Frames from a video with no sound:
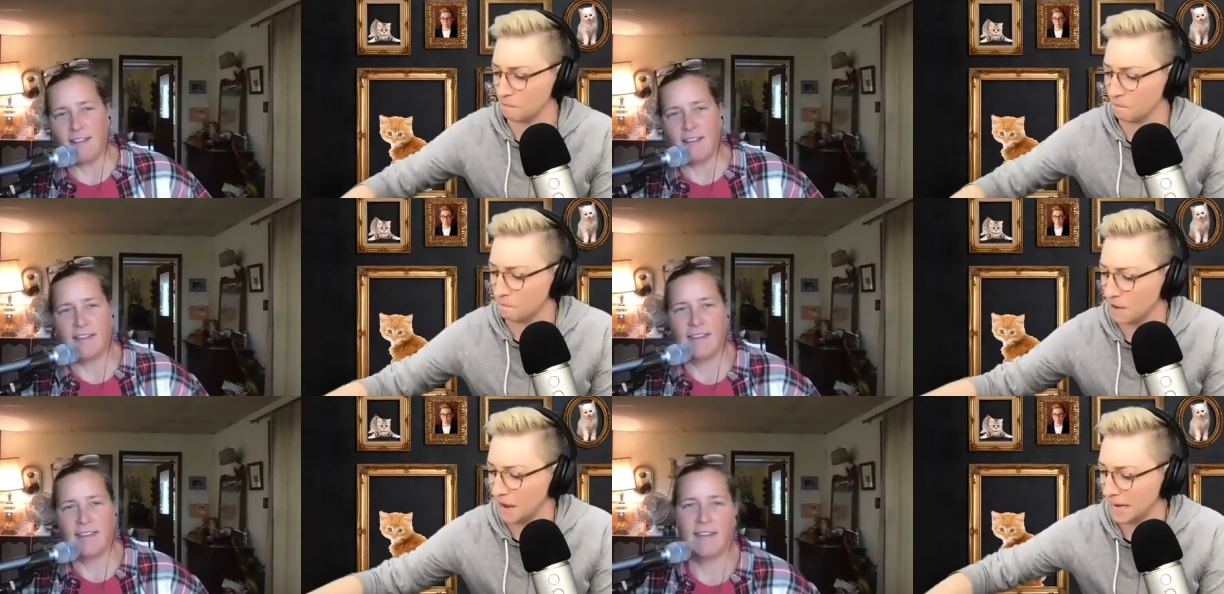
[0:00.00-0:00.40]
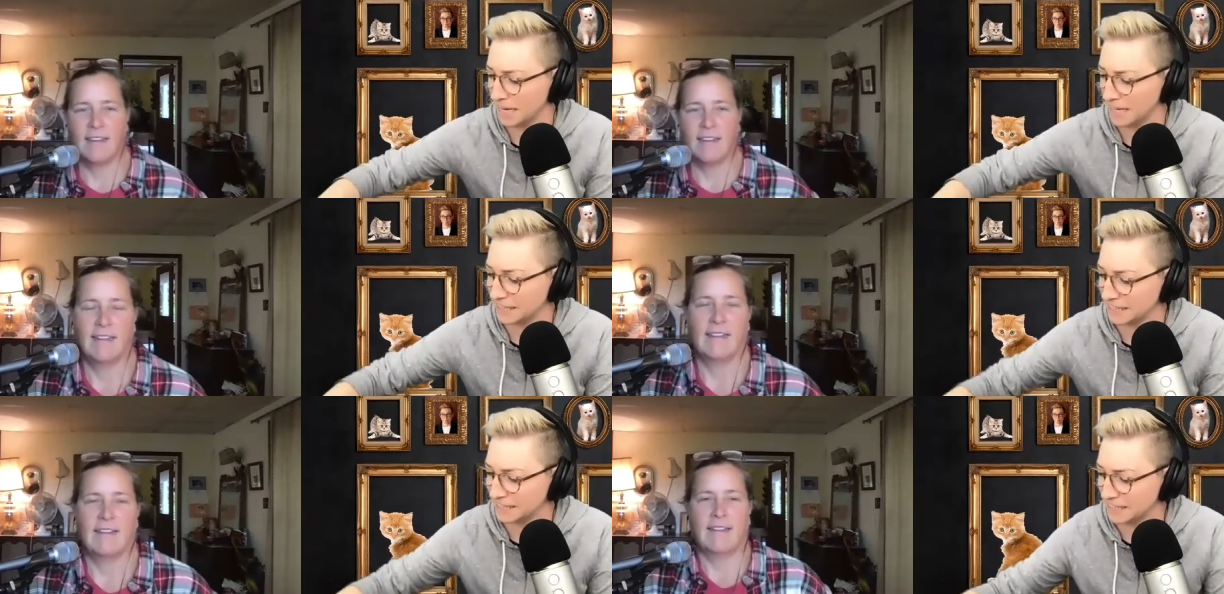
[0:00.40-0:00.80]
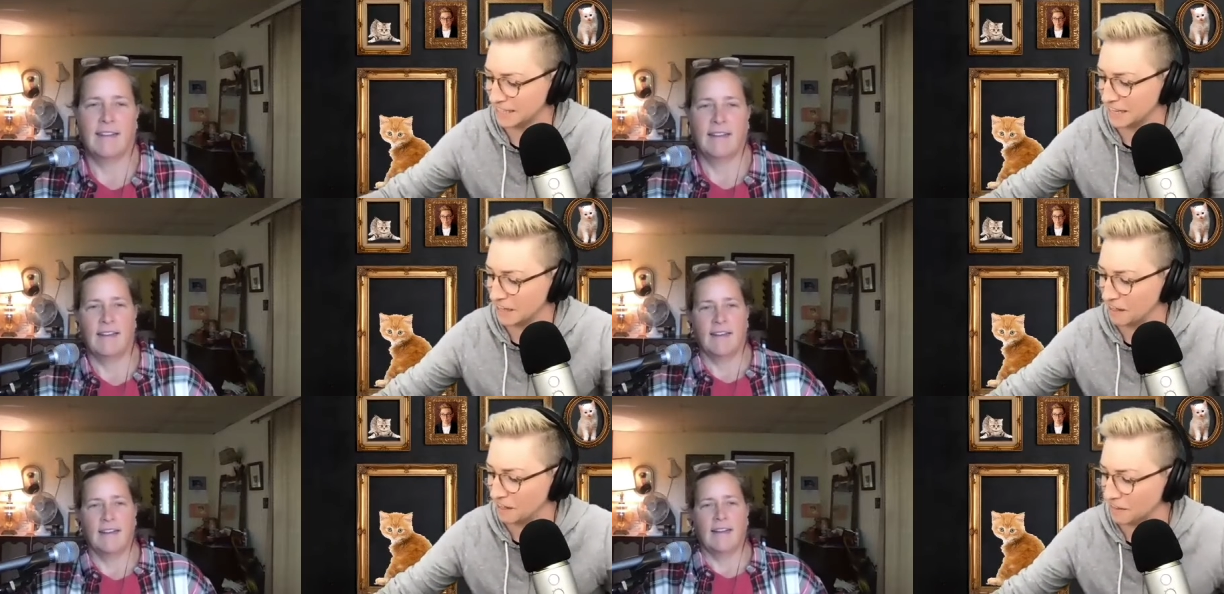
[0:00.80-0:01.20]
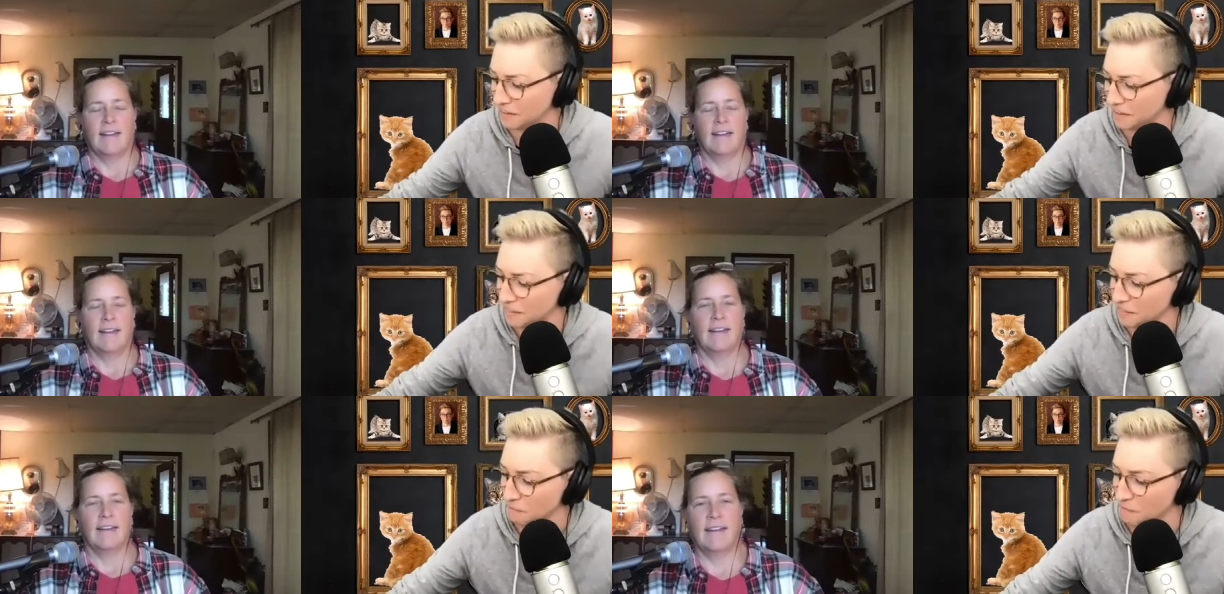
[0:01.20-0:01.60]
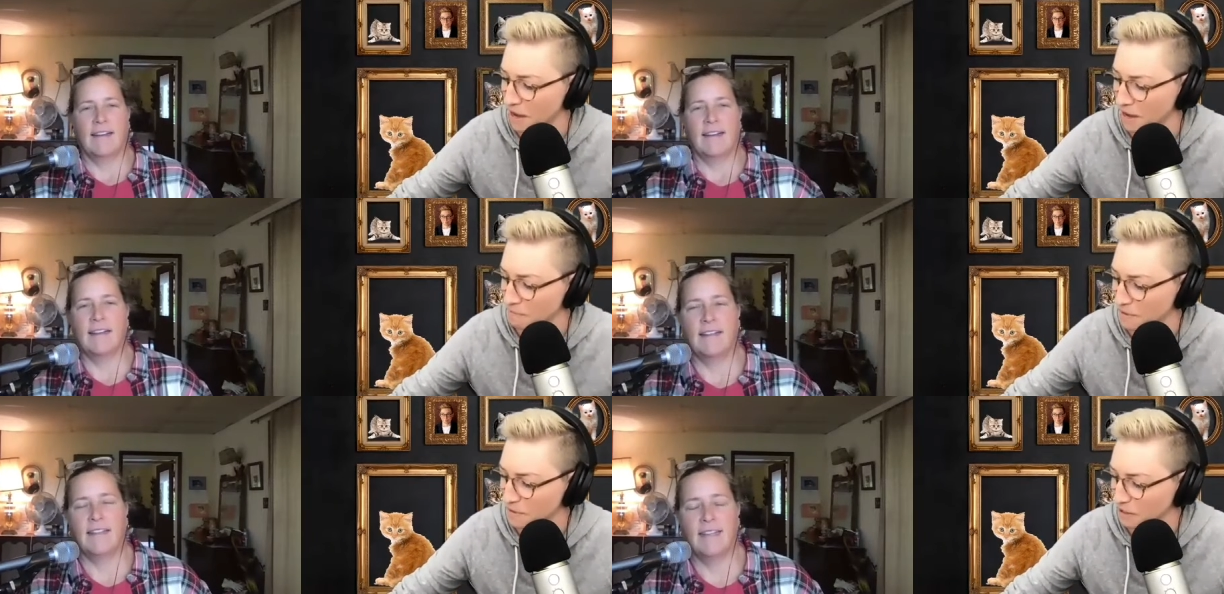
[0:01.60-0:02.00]
Speaker 1: Mike Lindell, the My
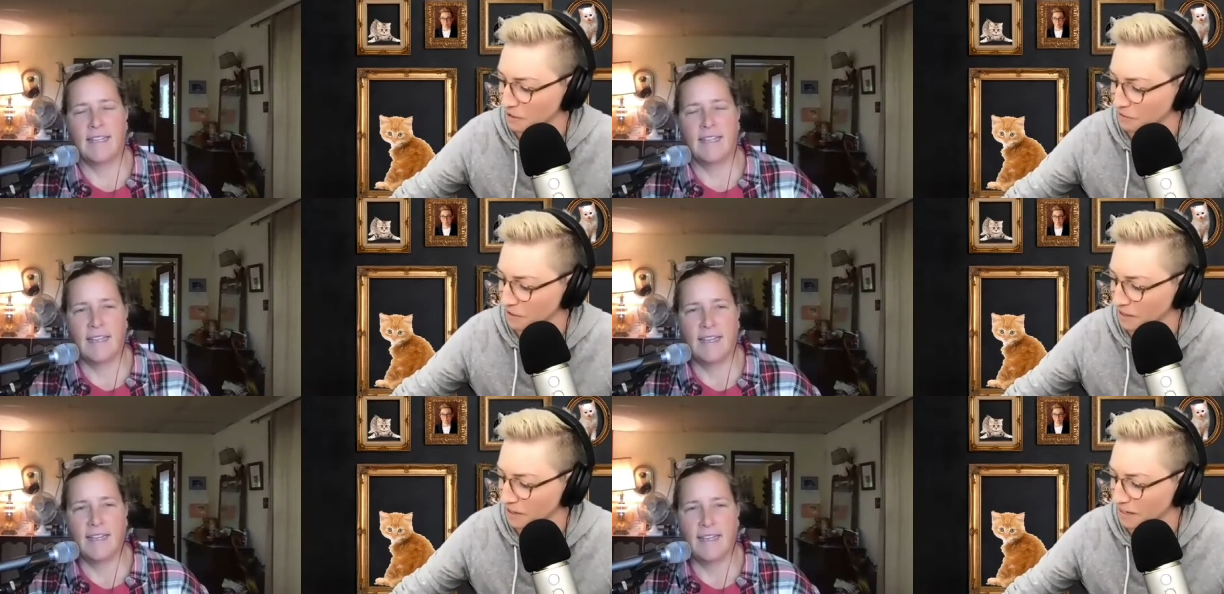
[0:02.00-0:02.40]
Pillow guy.